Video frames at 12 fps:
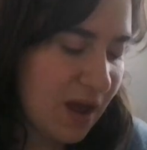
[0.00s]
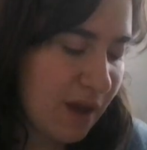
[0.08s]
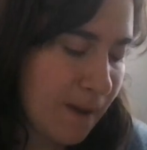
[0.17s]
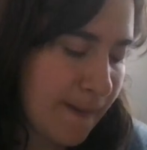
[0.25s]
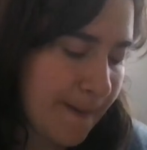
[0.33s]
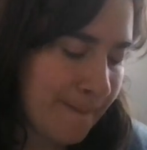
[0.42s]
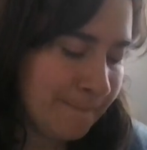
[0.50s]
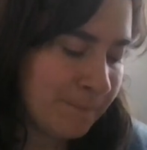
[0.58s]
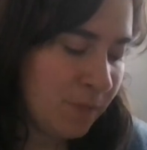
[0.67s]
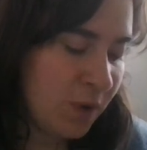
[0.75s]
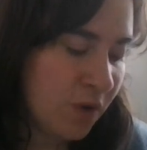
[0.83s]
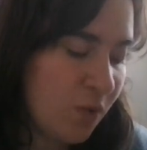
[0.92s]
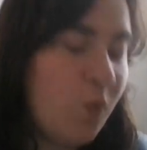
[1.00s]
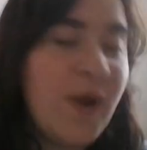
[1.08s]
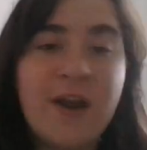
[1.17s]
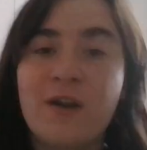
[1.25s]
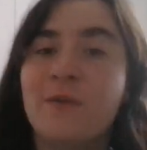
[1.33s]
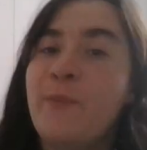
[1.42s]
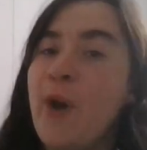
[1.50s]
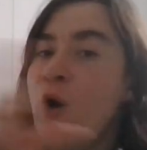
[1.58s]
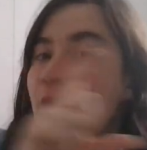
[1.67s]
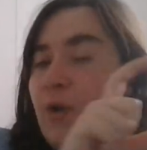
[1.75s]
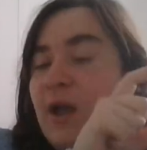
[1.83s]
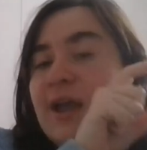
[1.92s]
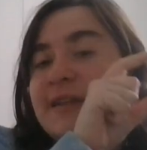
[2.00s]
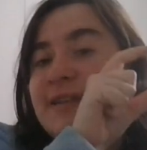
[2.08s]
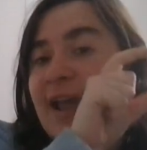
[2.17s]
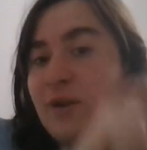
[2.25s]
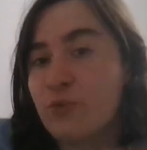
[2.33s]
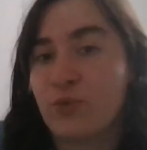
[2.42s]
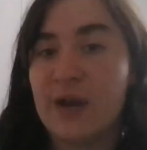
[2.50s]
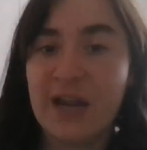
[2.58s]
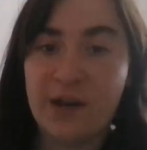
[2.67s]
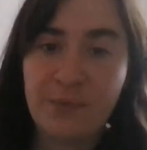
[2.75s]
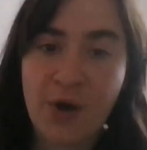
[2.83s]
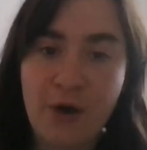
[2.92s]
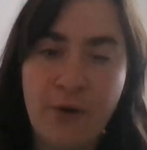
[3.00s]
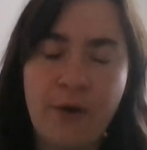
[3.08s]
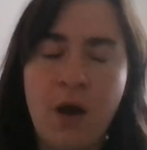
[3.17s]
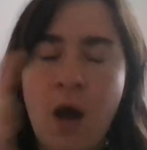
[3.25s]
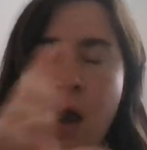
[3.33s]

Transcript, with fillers: Um, weird boat. It's a reed boat.